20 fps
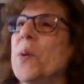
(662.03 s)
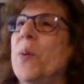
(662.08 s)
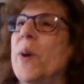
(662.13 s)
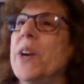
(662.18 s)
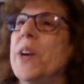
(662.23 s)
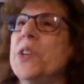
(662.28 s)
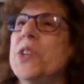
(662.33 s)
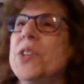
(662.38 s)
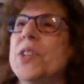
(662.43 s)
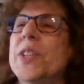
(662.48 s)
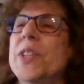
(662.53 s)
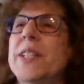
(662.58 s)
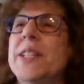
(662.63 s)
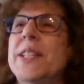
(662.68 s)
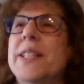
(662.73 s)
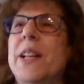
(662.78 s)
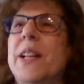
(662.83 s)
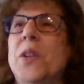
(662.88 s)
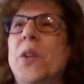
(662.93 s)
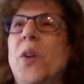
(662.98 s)

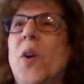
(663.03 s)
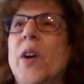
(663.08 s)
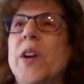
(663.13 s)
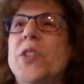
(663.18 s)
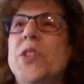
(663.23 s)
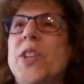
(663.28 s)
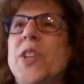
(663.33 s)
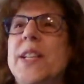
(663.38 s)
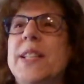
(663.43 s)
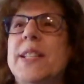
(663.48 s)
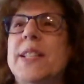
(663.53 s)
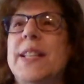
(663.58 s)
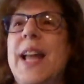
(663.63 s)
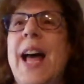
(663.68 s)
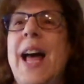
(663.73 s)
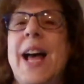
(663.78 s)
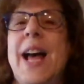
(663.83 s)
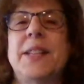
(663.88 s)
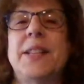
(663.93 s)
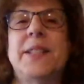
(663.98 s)
questions that Lauren just
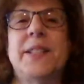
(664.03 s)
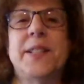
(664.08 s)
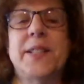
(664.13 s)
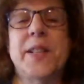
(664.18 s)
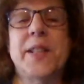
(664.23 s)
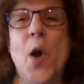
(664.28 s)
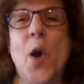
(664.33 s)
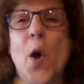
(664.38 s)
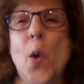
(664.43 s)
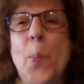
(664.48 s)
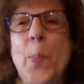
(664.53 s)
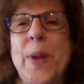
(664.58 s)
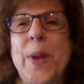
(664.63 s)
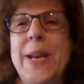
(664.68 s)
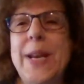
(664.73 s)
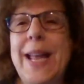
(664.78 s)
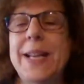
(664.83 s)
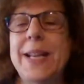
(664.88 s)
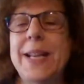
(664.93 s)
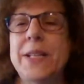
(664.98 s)
asked is an
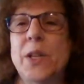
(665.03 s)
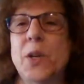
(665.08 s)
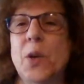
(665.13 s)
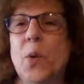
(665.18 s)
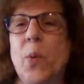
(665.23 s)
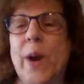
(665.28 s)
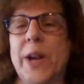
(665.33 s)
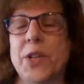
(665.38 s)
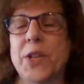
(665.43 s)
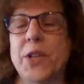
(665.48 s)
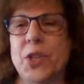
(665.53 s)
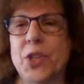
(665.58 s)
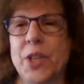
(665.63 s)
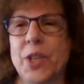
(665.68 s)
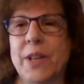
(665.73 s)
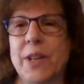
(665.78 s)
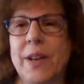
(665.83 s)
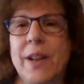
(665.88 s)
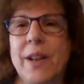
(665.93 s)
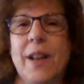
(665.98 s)
open-ended
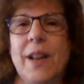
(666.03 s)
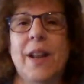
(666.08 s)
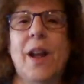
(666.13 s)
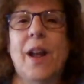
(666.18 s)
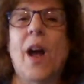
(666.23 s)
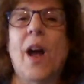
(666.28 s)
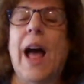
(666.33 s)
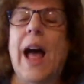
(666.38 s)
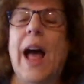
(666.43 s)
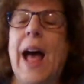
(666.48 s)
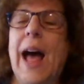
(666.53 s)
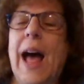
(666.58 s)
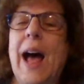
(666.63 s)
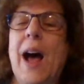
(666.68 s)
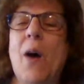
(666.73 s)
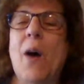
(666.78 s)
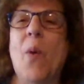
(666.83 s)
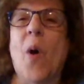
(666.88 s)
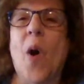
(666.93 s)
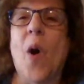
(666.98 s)
question.
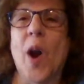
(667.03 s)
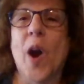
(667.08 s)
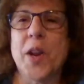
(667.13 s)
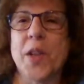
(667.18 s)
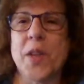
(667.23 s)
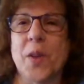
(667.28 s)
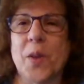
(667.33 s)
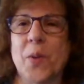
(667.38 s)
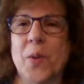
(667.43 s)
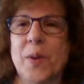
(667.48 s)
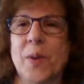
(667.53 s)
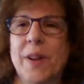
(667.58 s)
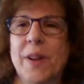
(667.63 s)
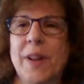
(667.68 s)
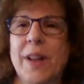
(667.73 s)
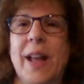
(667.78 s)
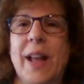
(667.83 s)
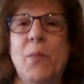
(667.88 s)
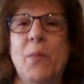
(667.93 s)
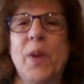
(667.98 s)
How are you?
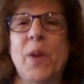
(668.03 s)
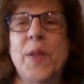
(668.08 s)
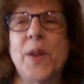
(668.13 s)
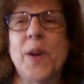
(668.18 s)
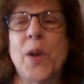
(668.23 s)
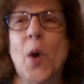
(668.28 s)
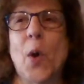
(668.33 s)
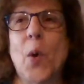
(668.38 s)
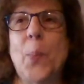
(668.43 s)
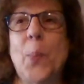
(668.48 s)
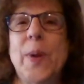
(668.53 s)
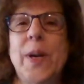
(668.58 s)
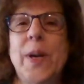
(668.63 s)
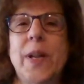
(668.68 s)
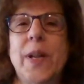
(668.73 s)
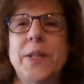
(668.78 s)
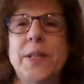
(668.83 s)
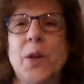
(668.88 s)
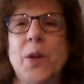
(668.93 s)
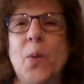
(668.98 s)
With an
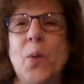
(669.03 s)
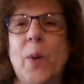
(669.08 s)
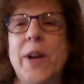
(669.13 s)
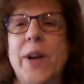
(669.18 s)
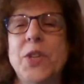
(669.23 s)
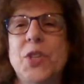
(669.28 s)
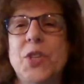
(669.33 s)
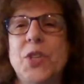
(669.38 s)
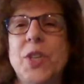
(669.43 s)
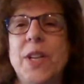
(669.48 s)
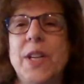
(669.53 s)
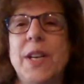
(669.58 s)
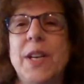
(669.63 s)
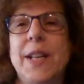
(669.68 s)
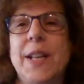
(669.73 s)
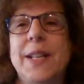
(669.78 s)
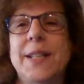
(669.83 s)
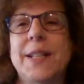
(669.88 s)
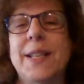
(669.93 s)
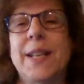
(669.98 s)
open-ended question,
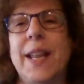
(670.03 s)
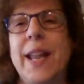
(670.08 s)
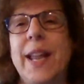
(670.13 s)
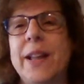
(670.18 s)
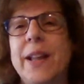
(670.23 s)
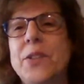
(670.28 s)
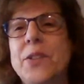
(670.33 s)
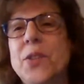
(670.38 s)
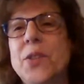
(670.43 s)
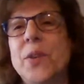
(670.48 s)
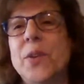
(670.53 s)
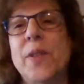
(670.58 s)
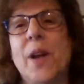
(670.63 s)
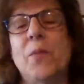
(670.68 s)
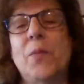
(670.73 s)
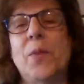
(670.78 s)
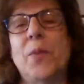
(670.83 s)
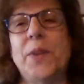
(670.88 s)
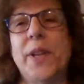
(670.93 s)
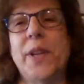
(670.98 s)
it's an answer
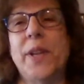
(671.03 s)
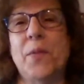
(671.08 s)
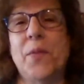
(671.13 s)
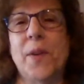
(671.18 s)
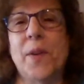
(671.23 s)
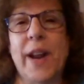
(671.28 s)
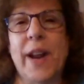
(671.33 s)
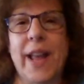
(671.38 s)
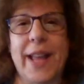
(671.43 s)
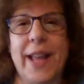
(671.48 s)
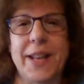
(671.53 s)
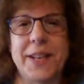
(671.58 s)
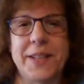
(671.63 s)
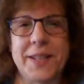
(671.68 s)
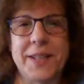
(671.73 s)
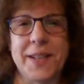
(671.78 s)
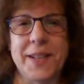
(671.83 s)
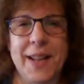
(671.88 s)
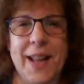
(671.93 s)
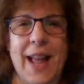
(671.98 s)
that will never
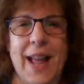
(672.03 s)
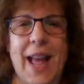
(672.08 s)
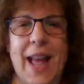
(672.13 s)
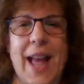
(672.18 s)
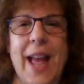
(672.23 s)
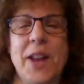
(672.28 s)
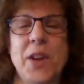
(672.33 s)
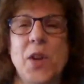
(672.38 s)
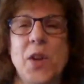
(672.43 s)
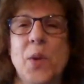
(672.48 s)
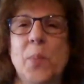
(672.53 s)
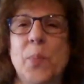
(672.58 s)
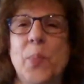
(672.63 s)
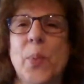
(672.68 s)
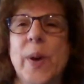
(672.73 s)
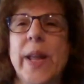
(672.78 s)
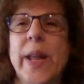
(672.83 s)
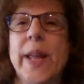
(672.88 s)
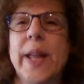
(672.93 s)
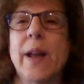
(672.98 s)
end. And you're
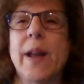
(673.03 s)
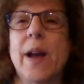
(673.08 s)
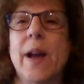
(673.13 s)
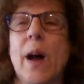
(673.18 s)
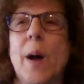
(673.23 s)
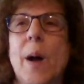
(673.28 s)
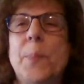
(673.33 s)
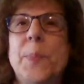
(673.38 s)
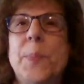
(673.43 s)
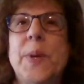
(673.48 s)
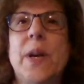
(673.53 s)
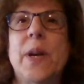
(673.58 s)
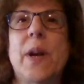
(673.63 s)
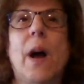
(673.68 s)
bringing up